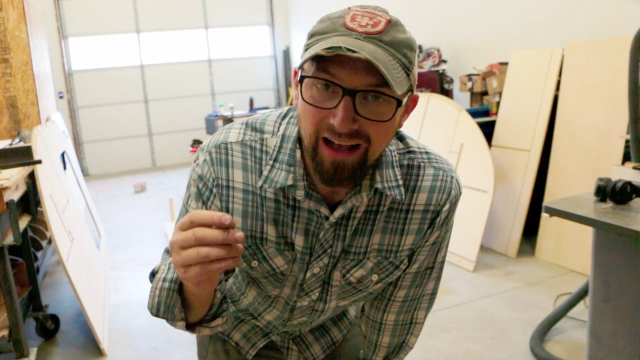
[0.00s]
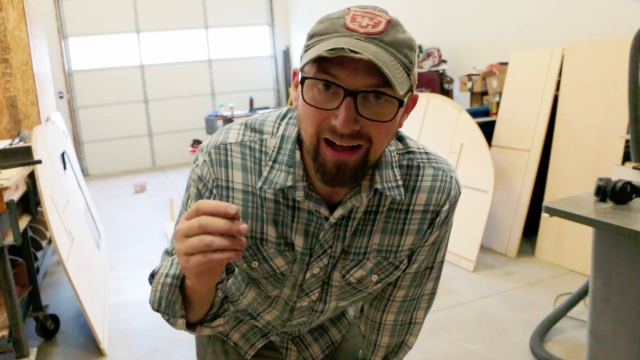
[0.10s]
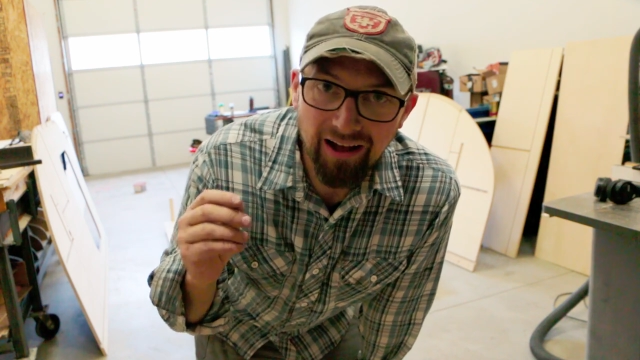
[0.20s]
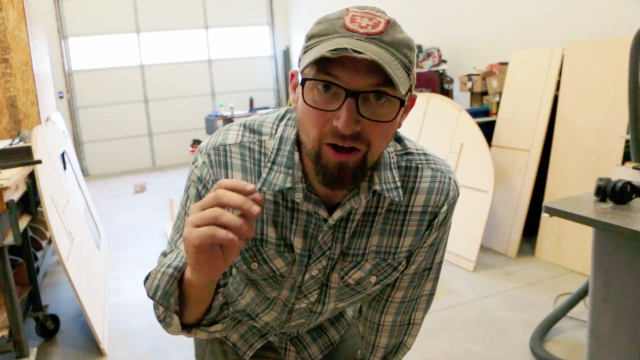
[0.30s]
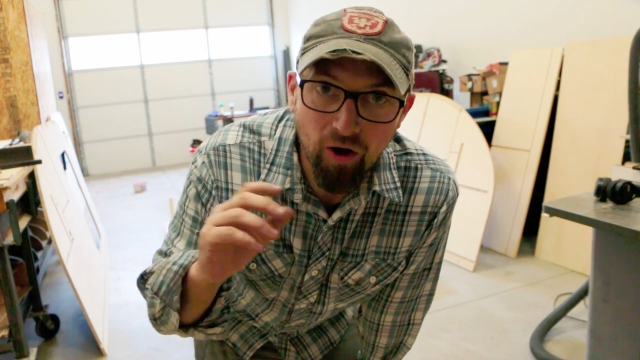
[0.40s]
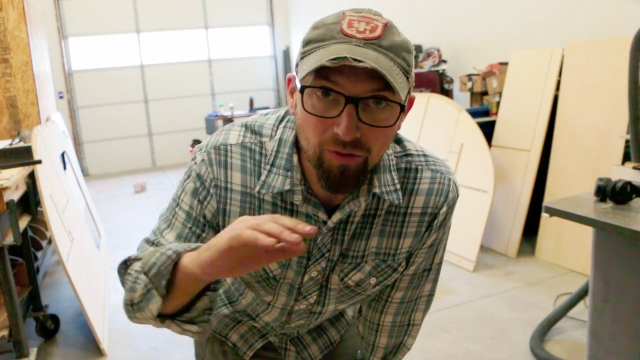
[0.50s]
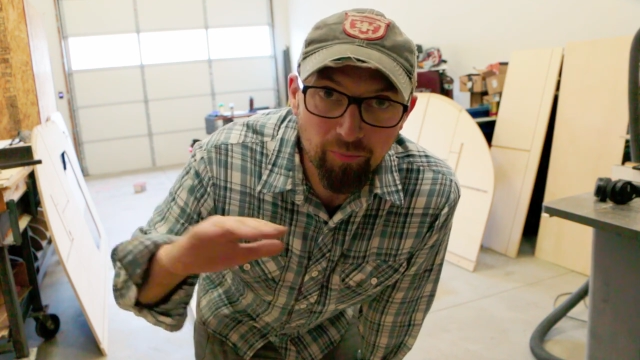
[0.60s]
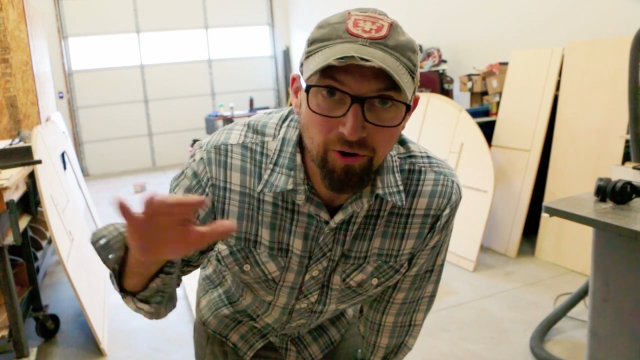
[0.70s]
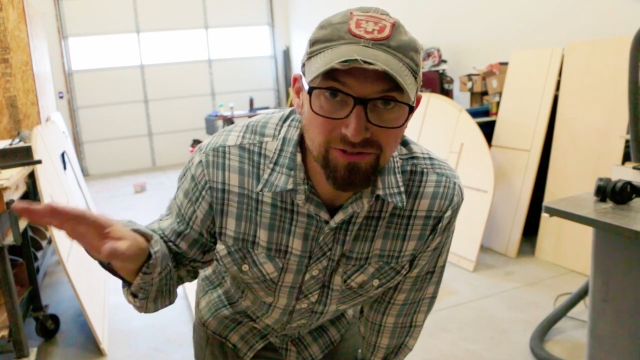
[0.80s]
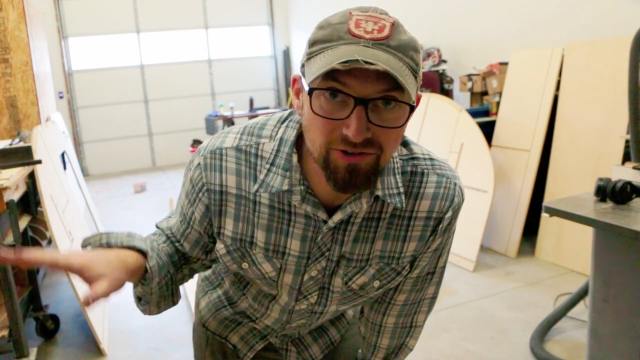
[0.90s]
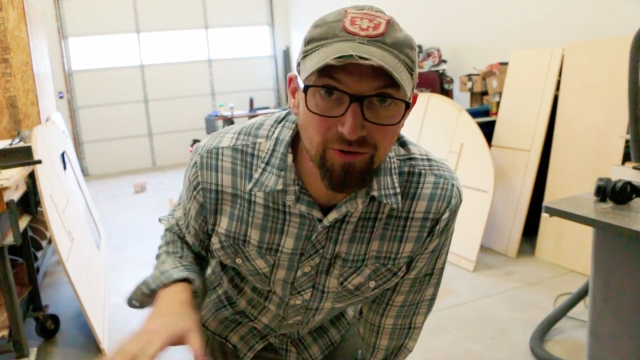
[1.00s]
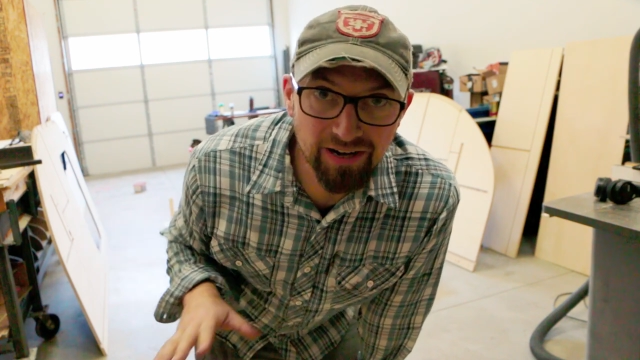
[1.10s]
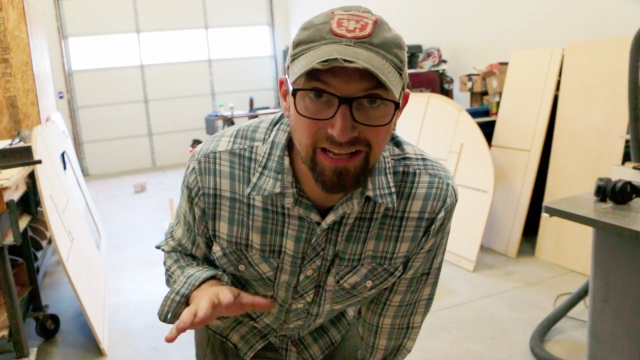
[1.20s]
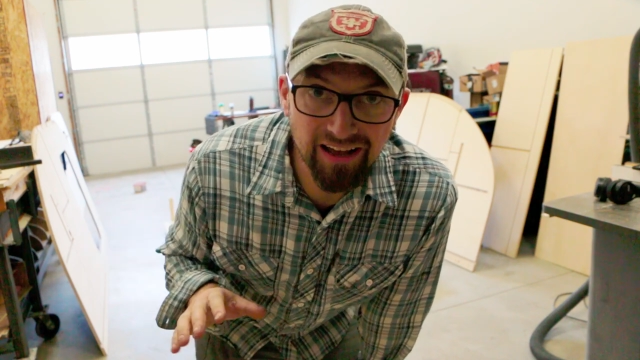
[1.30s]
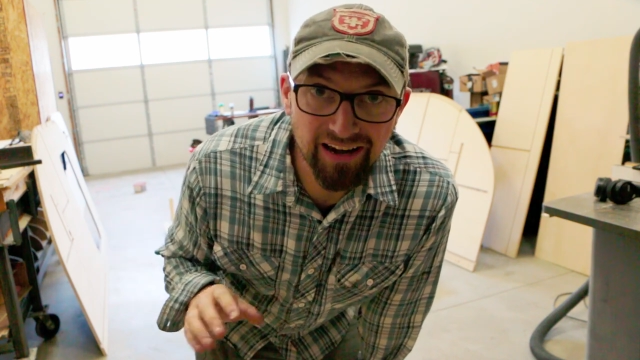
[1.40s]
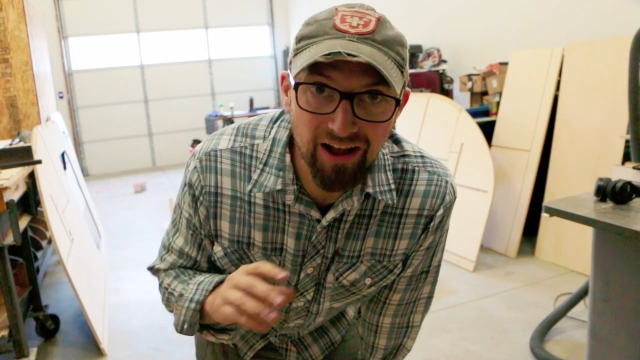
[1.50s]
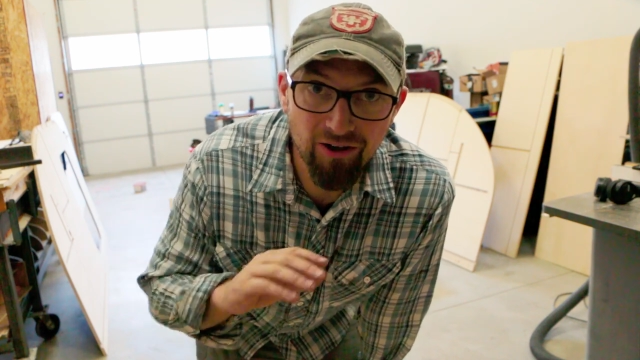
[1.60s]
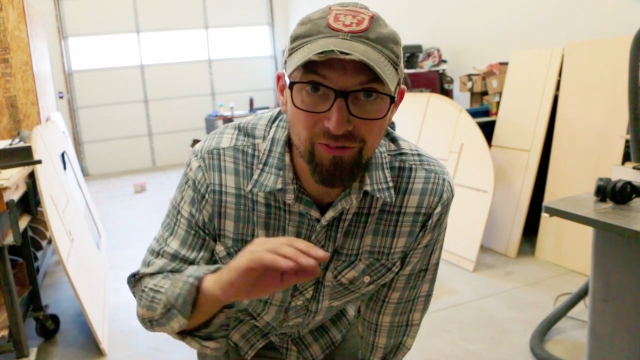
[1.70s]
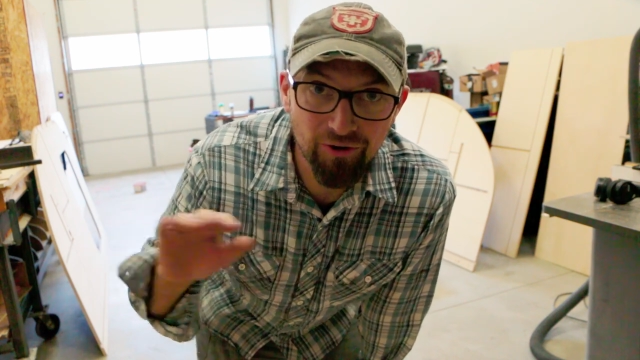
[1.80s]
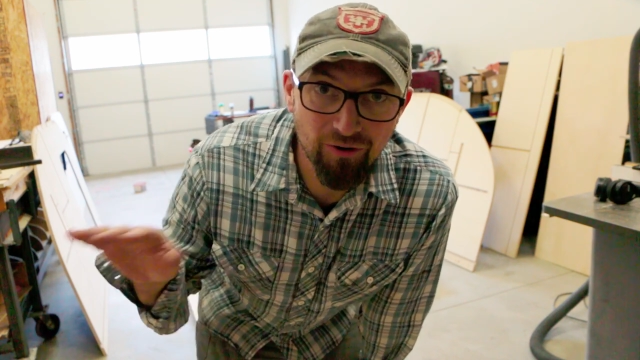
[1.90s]
All the parts are already cut
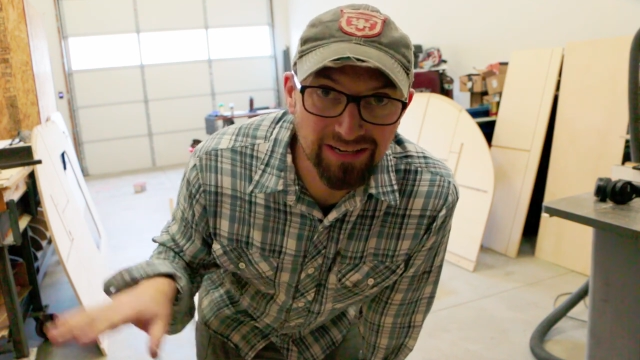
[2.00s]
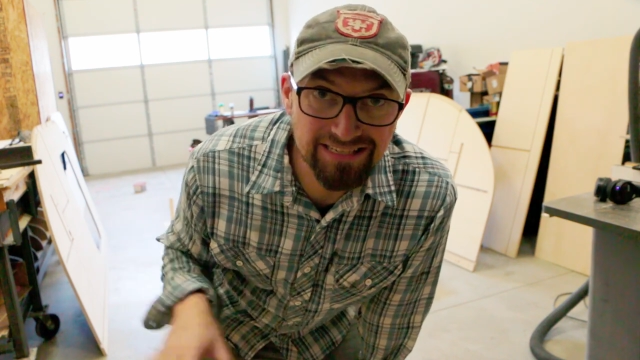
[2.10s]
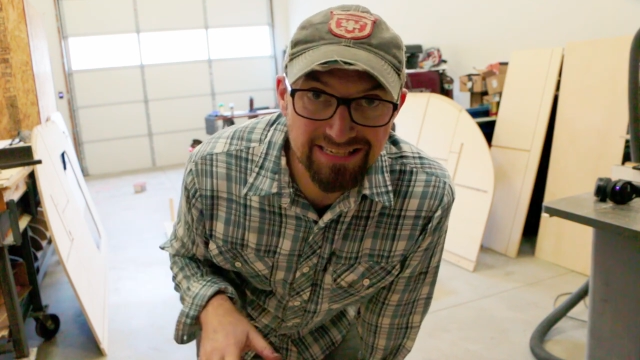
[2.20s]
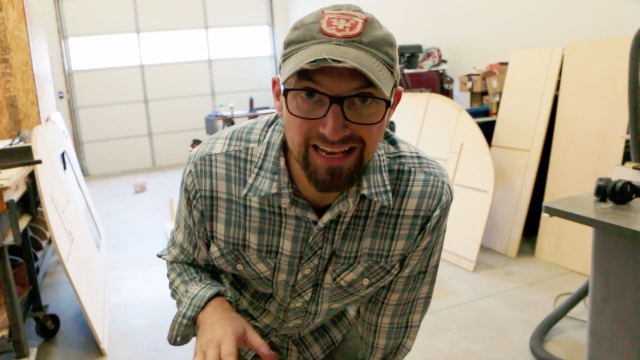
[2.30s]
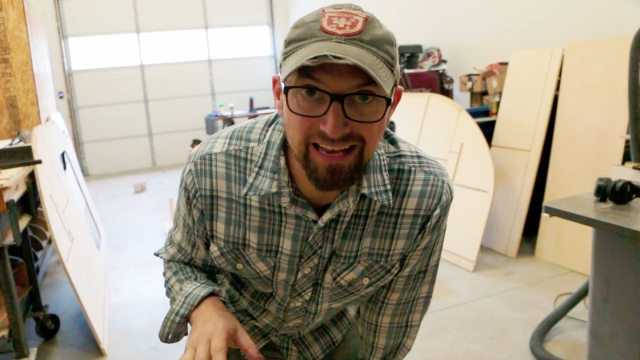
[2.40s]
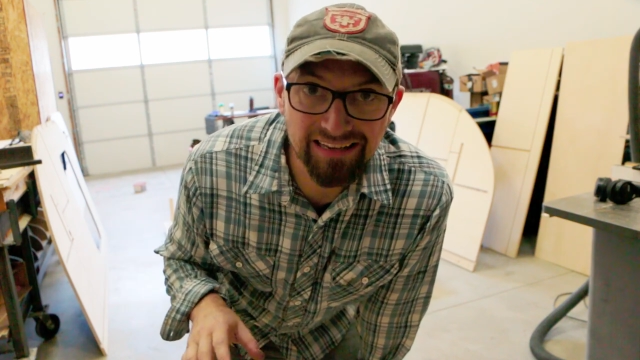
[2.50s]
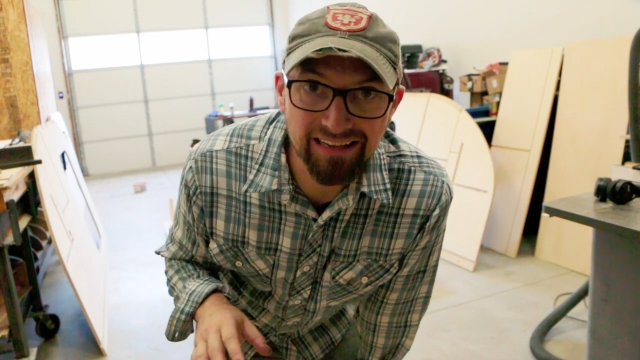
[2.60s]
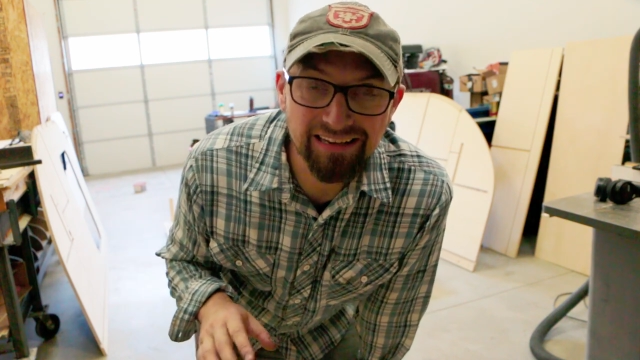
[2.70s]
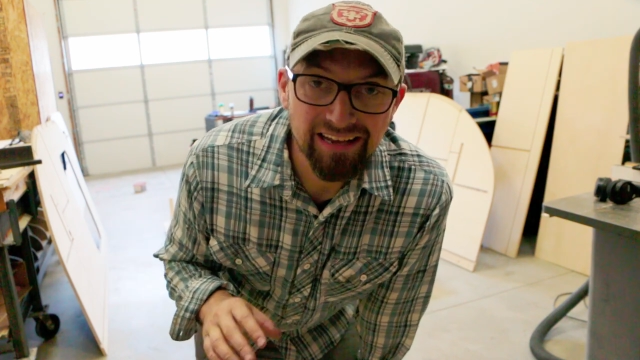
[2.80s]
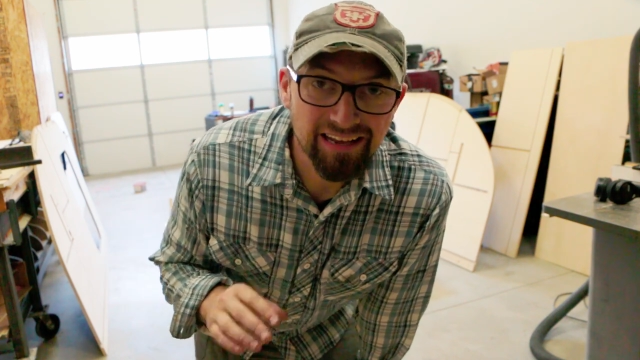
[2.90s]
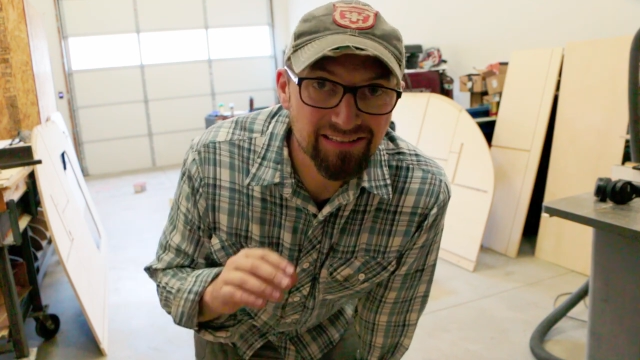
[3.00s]
out, they're already sanded.